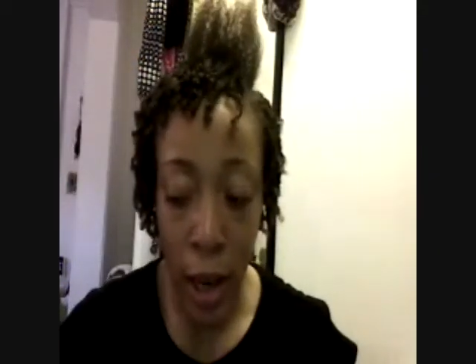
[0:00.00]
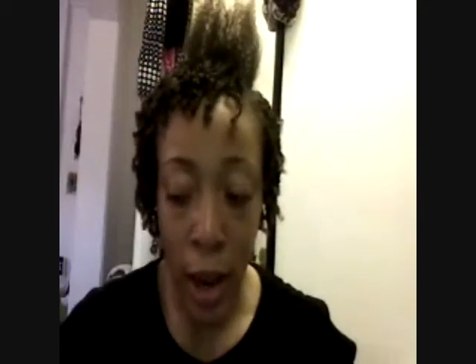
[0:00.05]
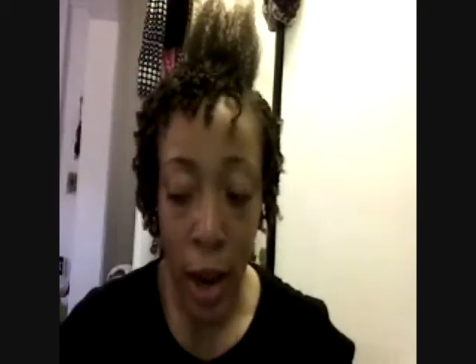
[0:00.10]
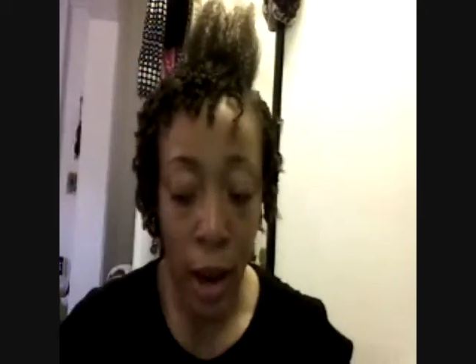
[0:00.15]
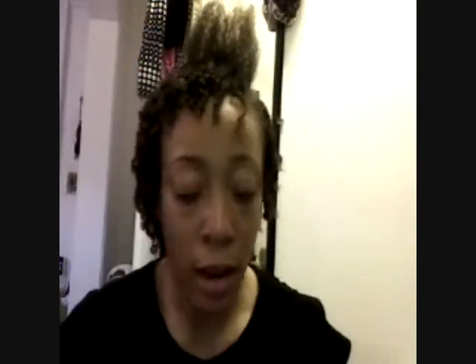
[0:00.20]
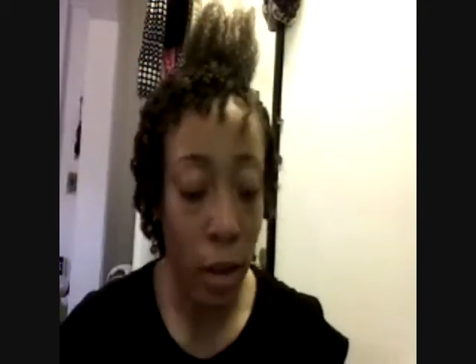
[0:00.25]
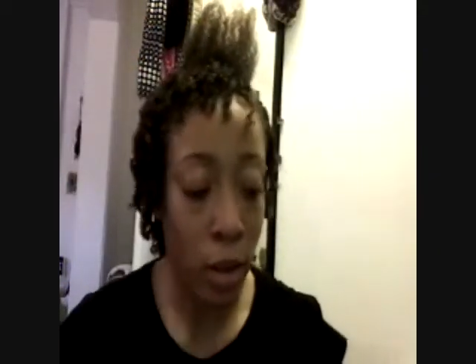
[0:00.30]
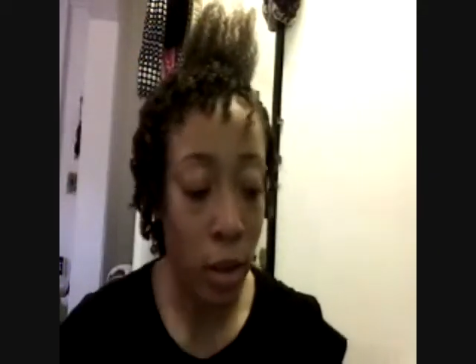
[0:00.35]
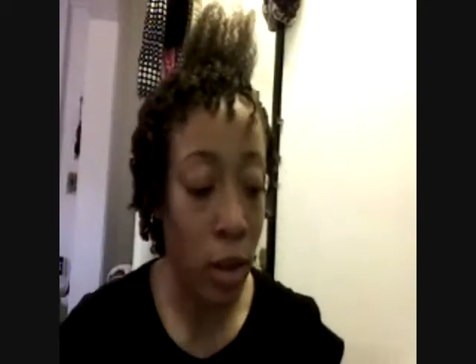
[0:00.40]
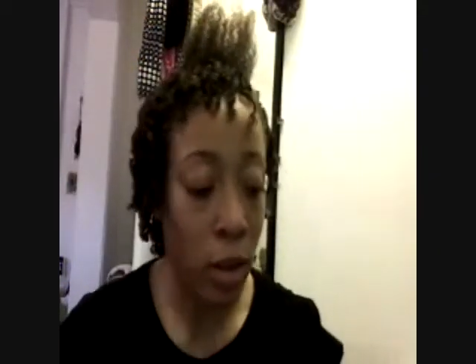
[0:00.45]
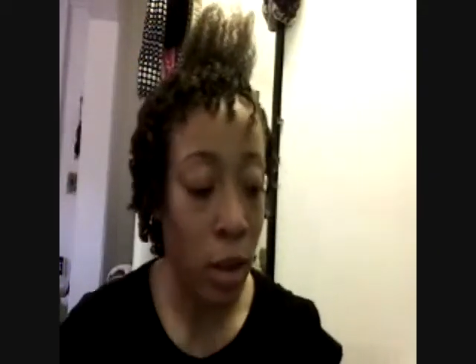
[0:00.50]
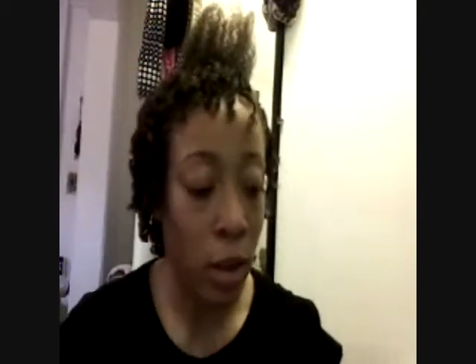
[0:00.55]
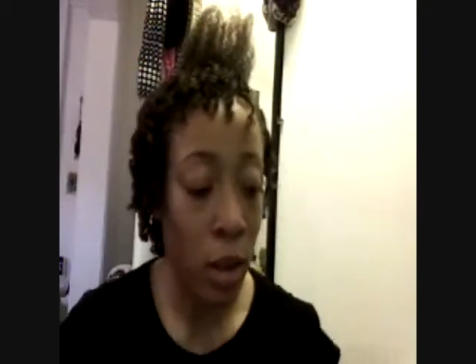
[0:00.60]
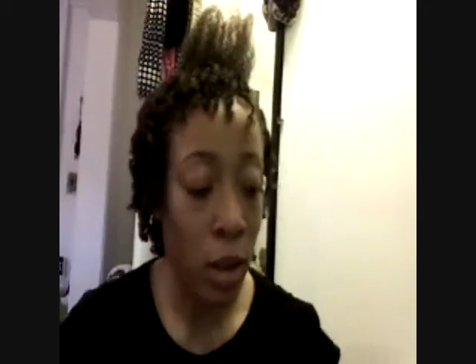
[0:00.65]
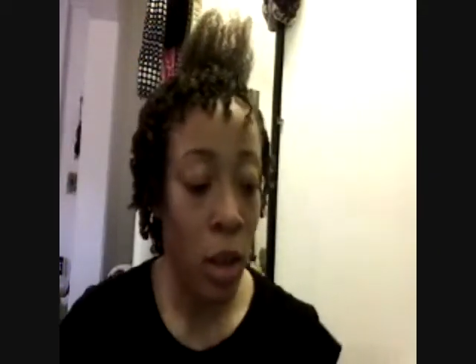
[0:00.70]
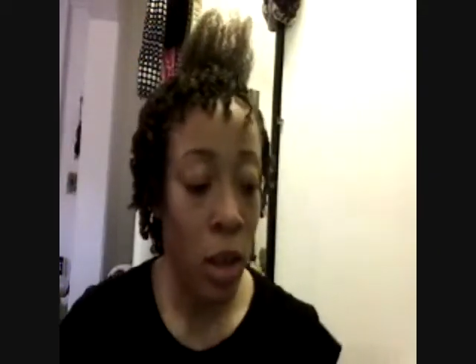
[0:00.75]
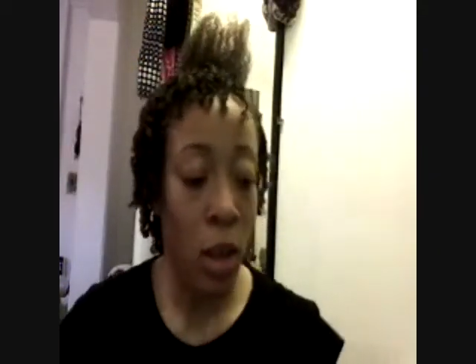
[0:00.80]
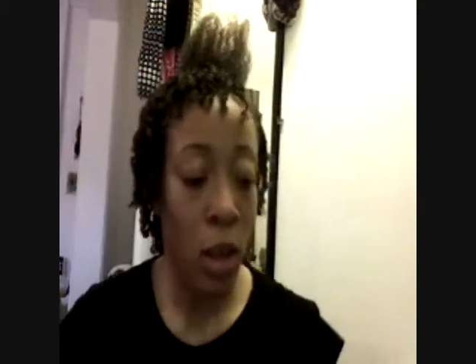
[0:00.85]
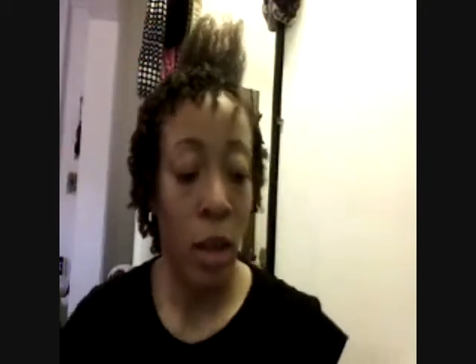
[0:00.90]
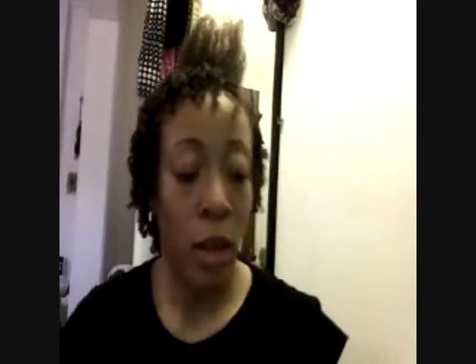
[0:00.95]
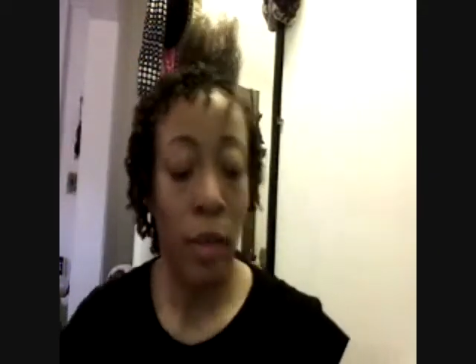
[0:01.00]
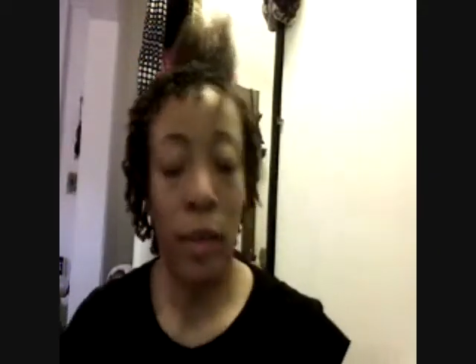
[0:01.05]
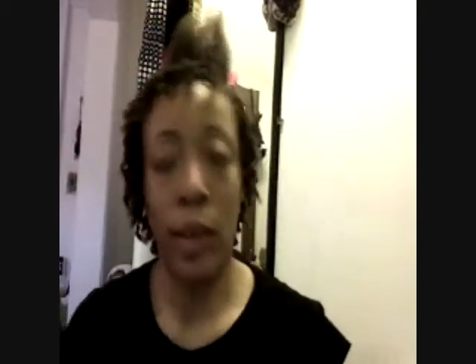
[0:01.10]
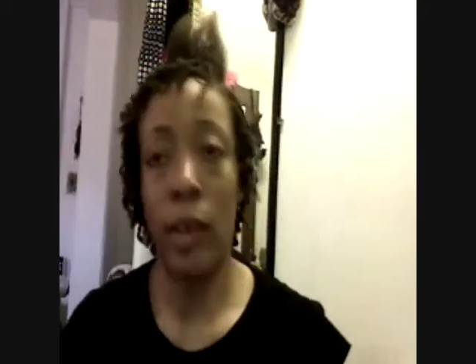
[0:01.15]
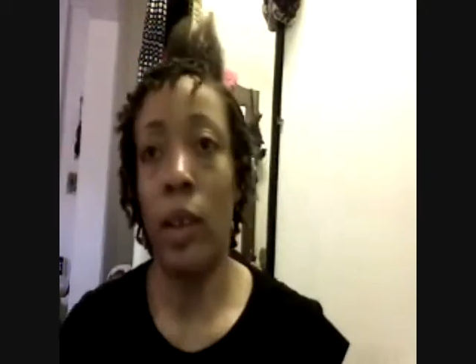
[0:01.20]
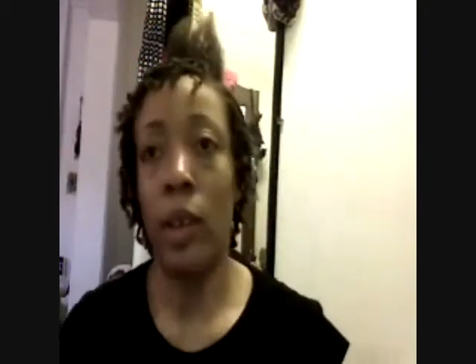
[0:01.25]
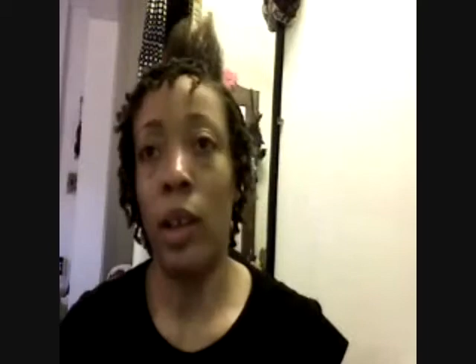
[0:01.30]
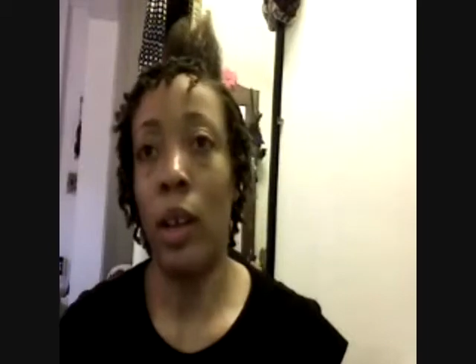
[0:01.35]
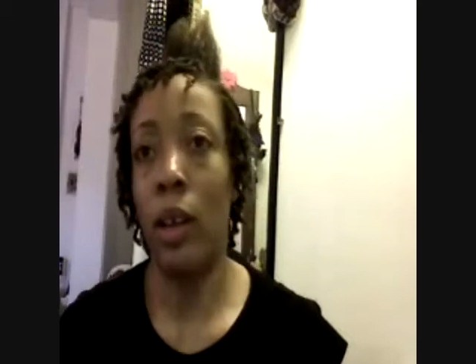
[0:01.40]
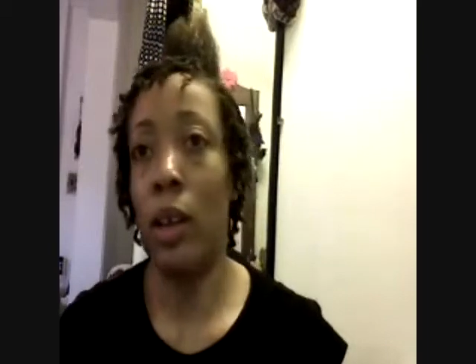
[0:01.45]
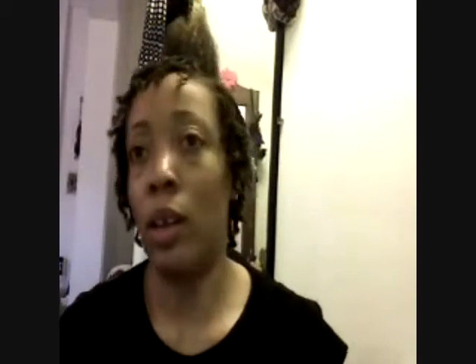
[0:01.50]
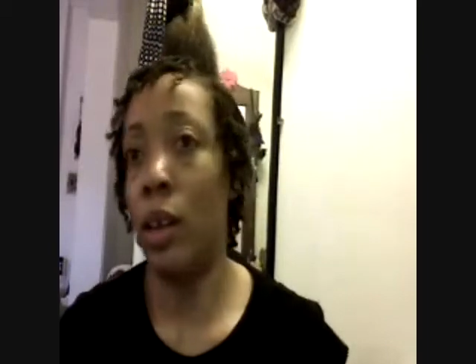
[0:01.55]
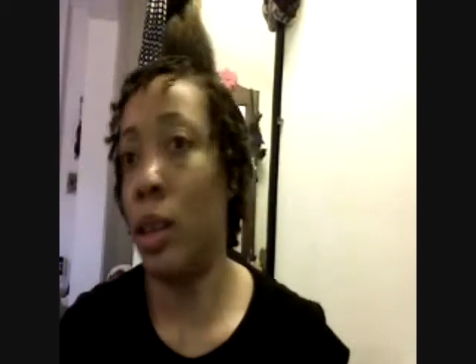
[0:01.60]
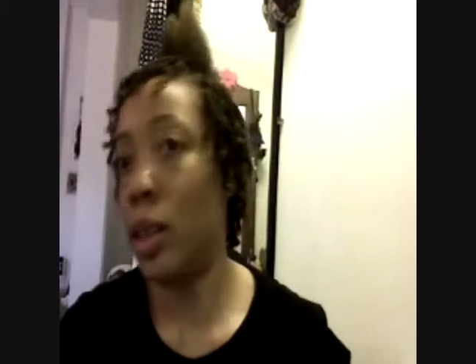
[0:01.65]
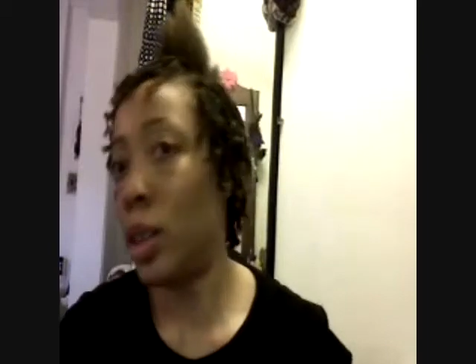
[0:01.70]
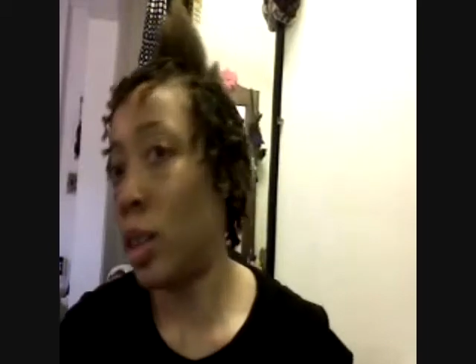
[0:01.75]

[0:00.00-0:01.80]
down very long.